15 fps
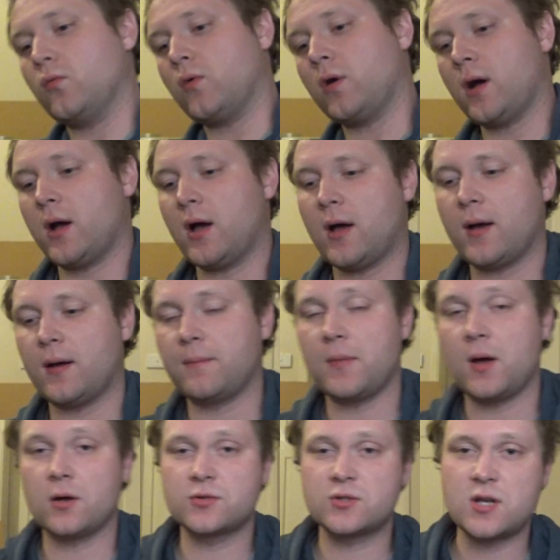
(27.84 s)

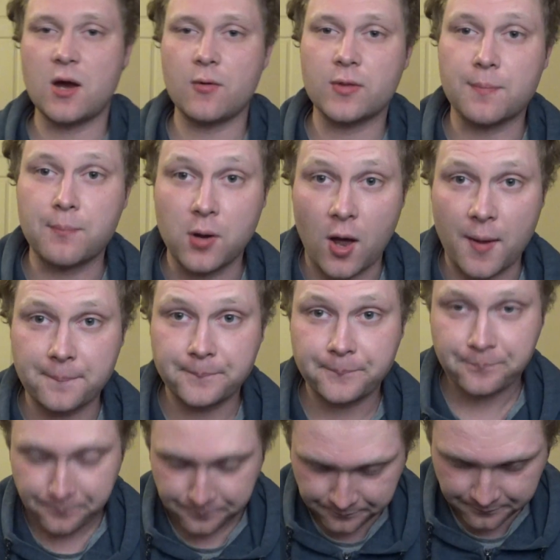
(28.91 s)
I'll start with the plot.
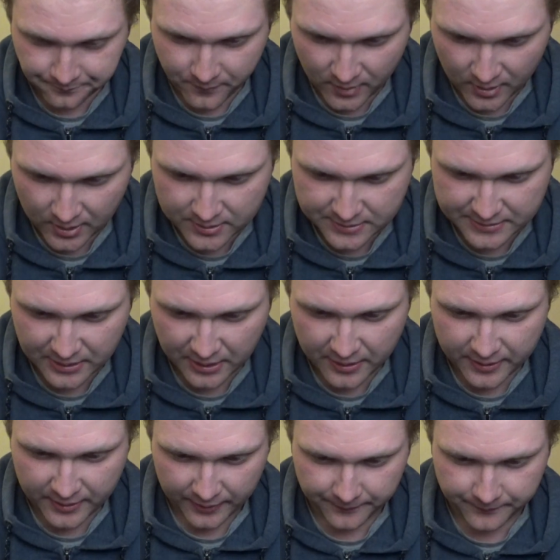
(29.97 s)
So
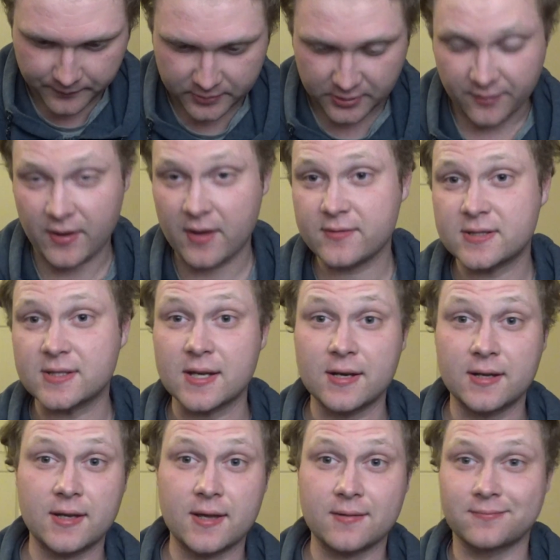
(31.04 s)
yeah, so if you haven't seen
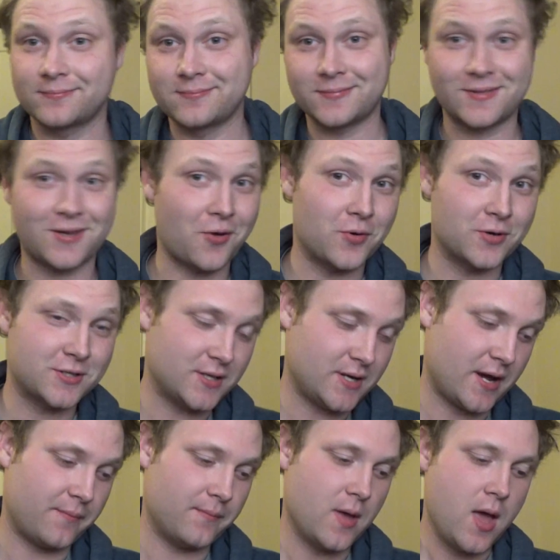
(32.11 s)
it yet, go watch it
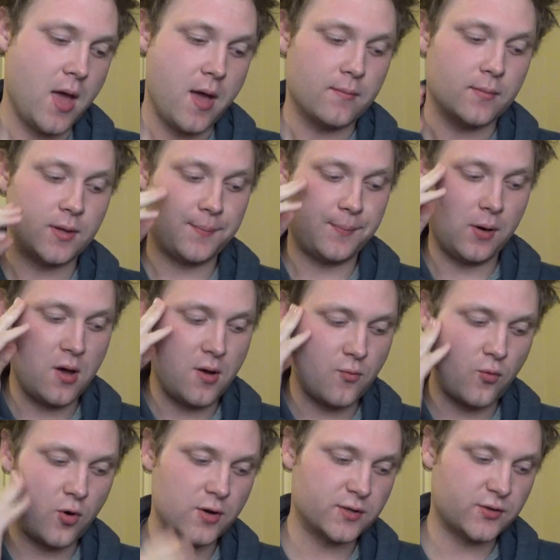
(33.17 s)
now. But the plot
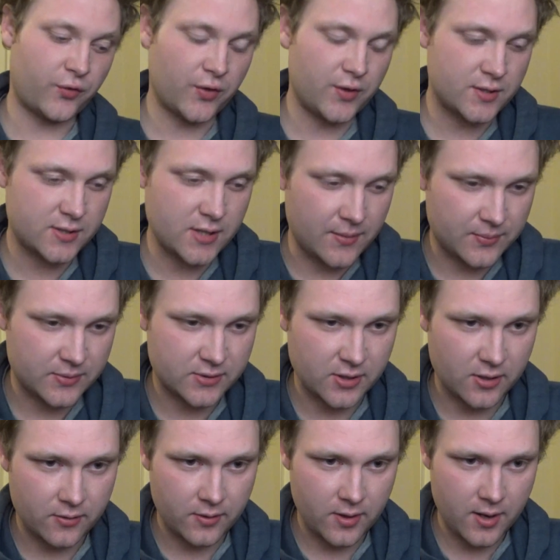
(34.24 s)
was for this
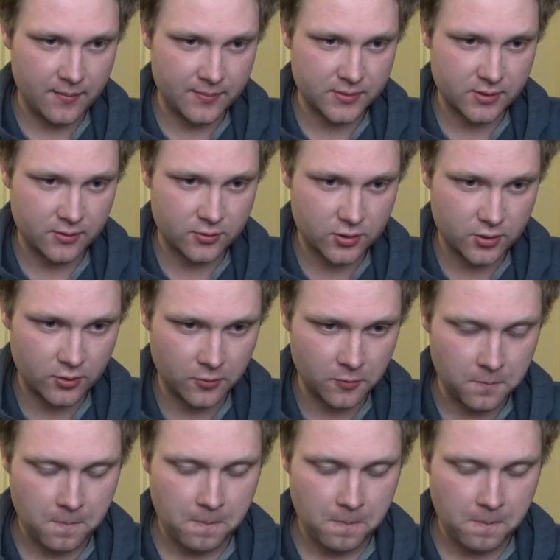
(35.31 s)
episode, episode 2,